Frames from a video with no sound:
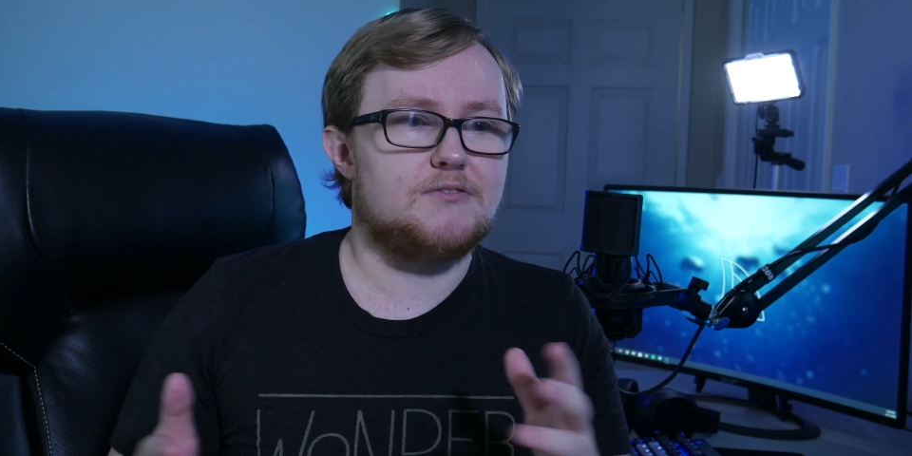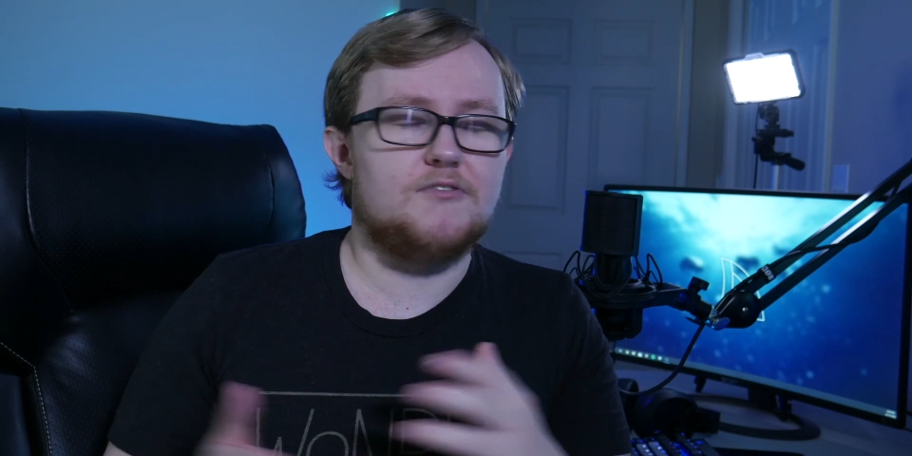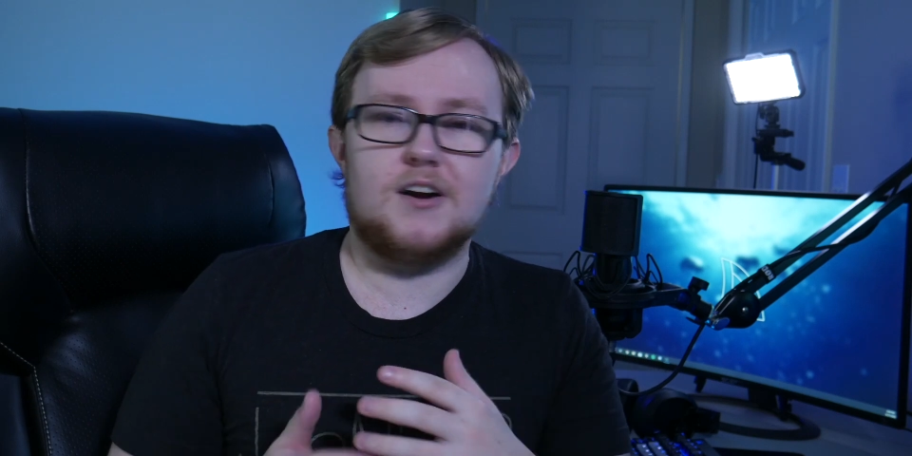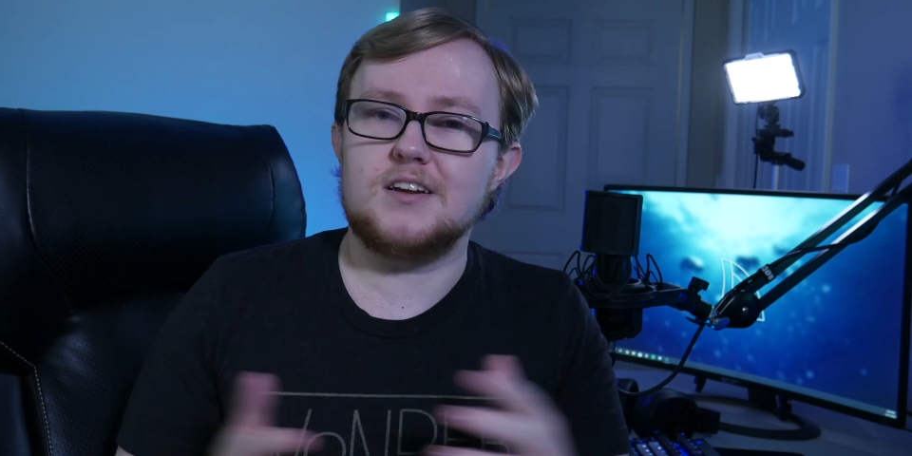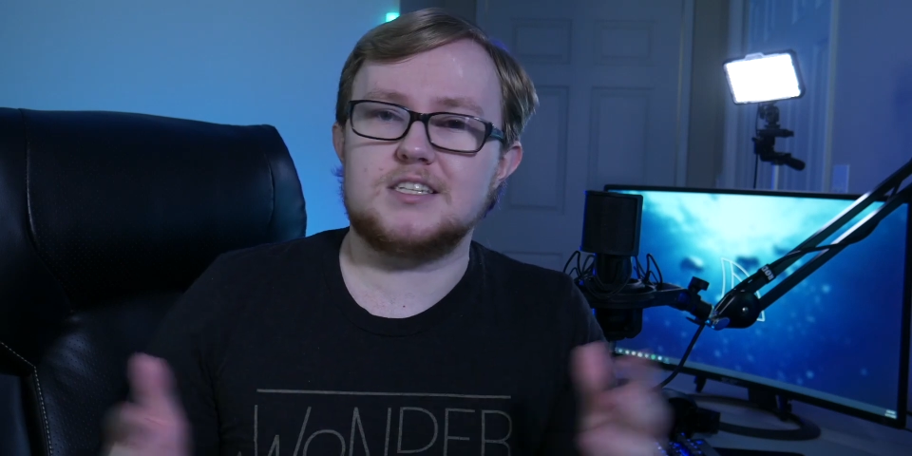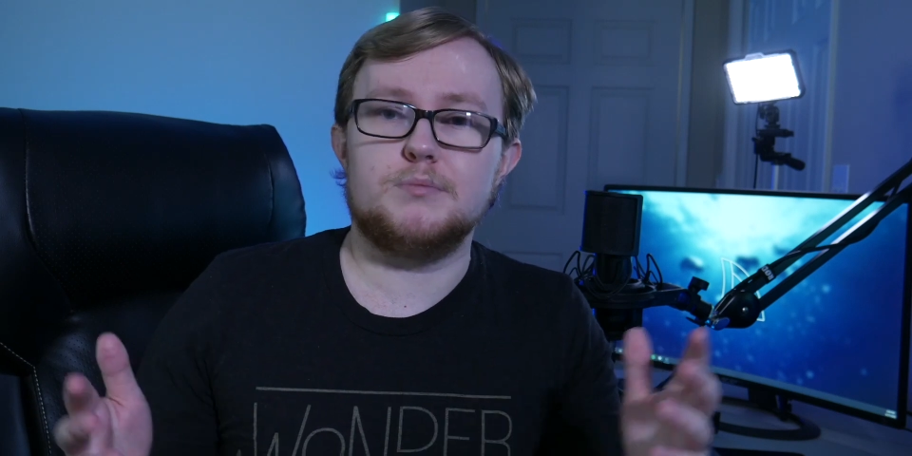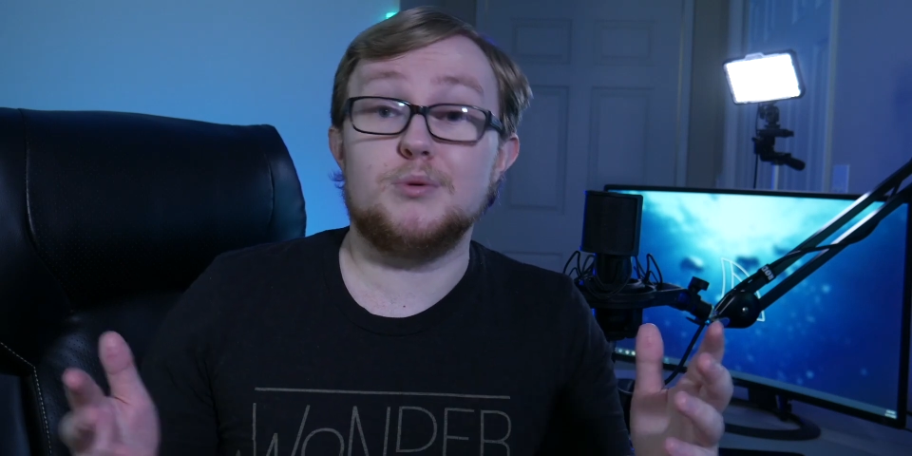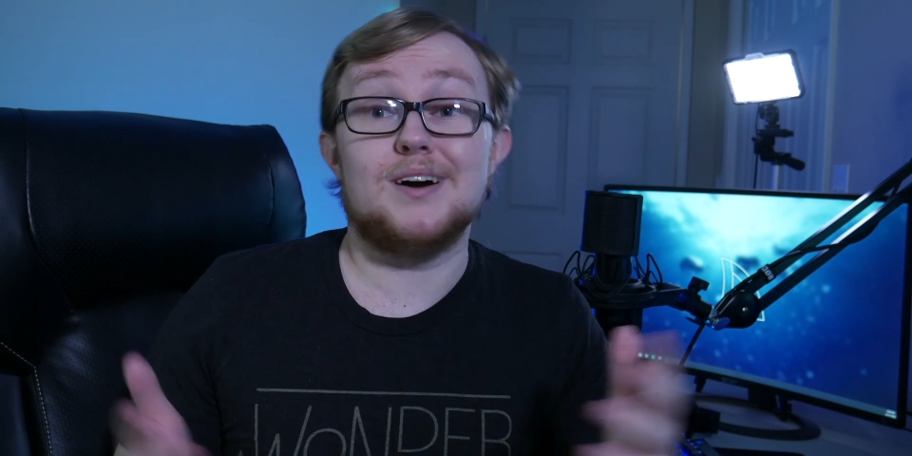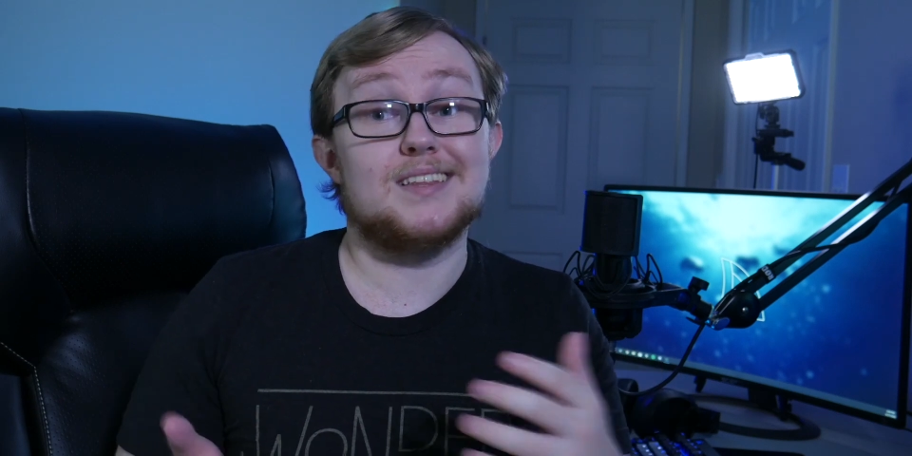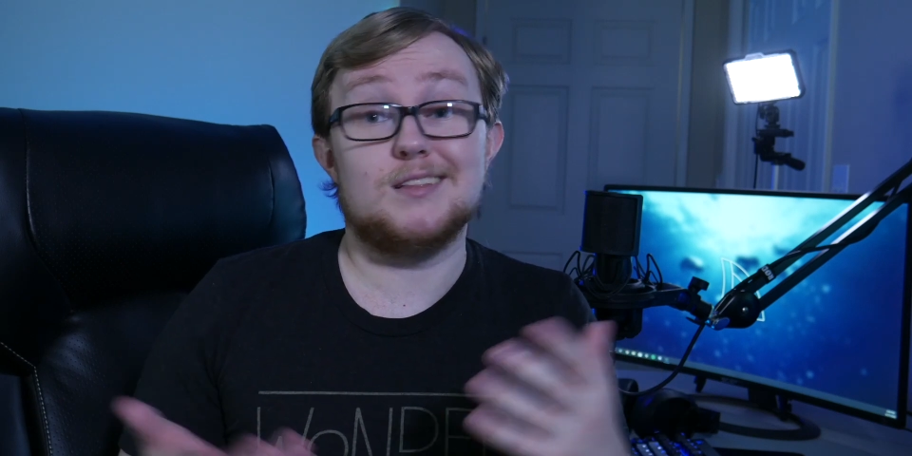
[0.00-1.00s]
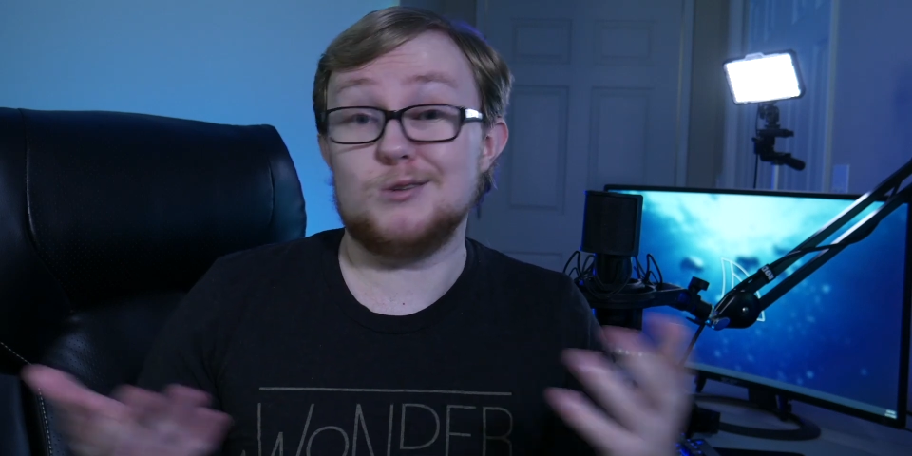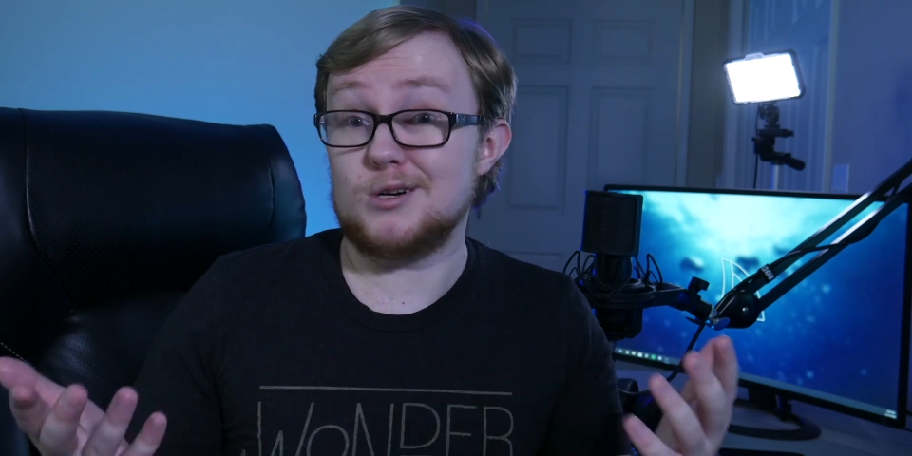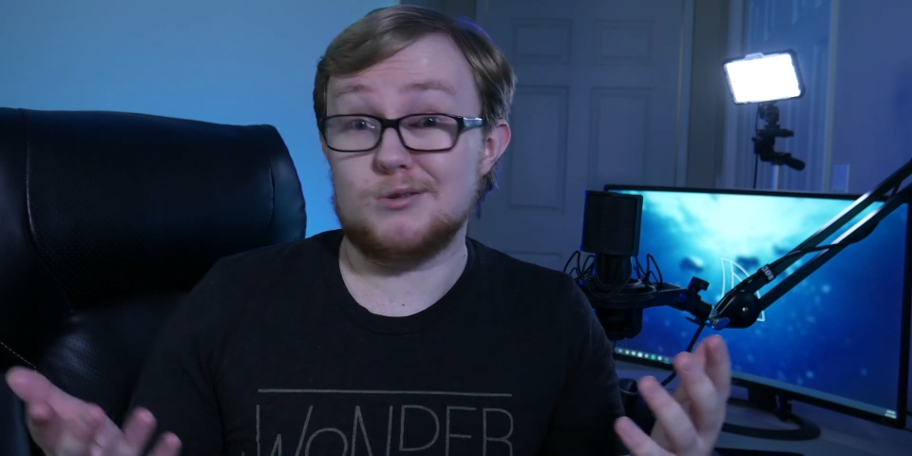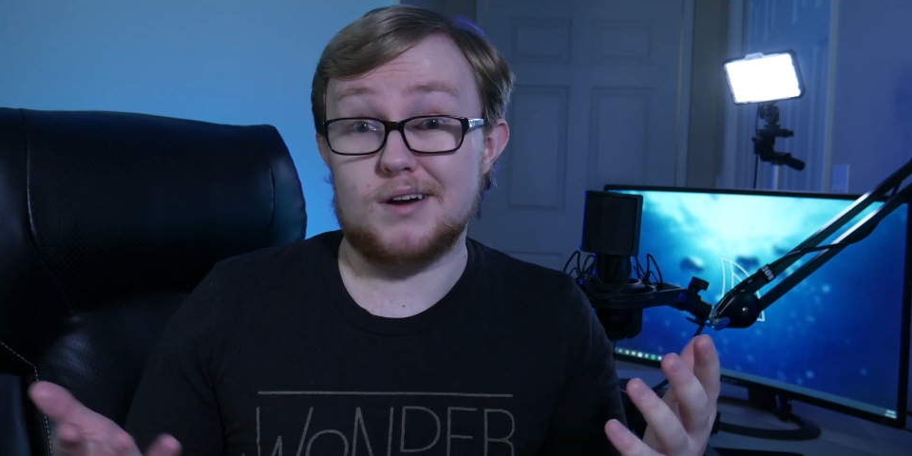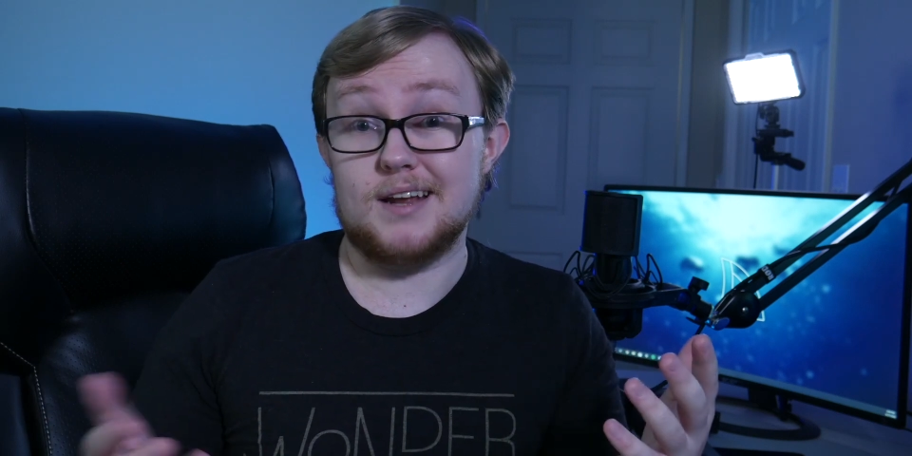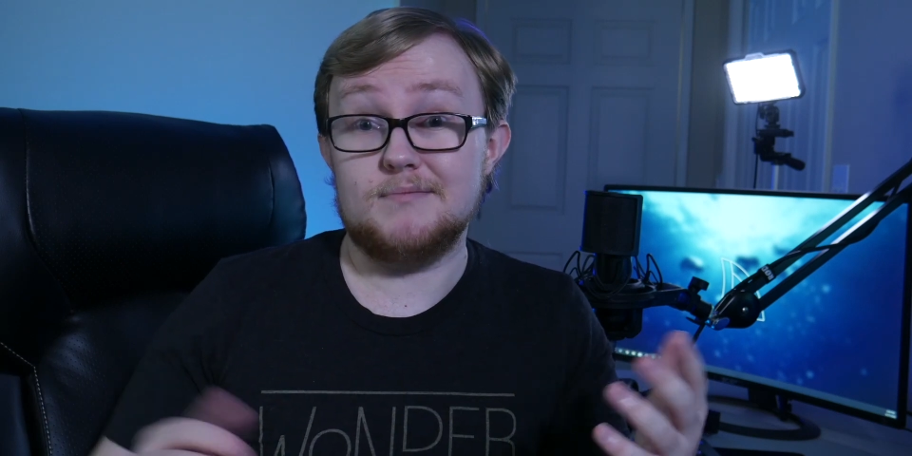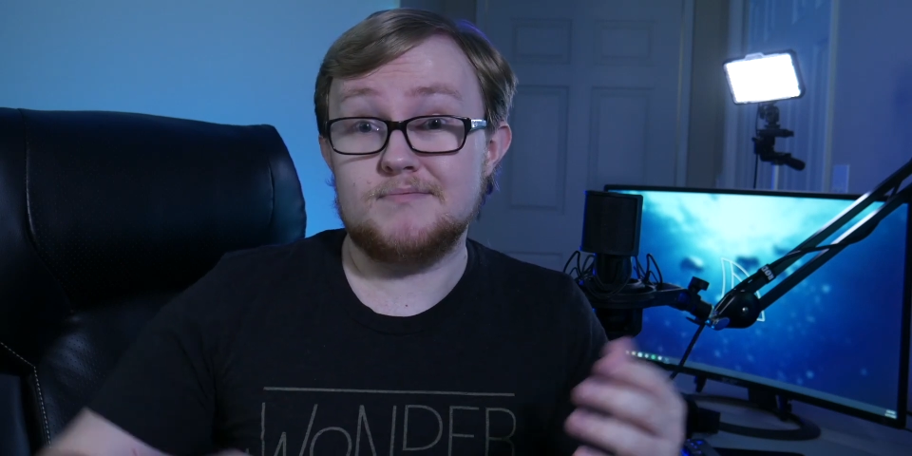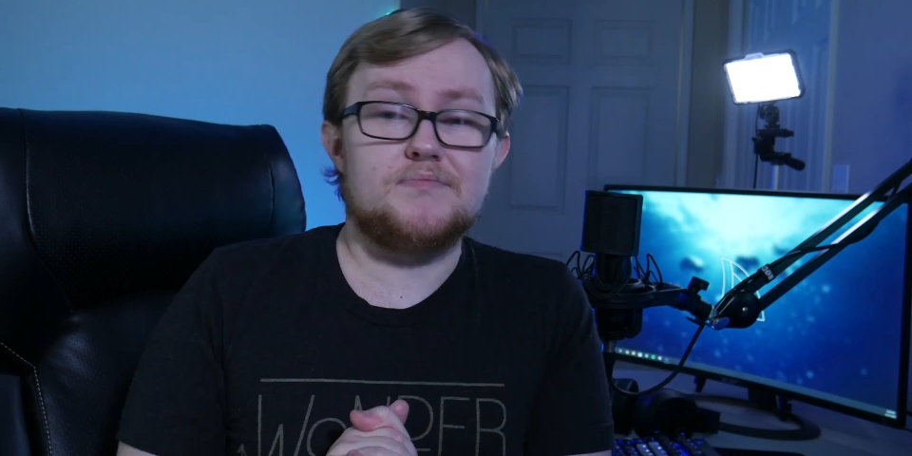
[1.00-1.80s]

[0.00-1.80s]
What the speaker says: very simple, and they look great.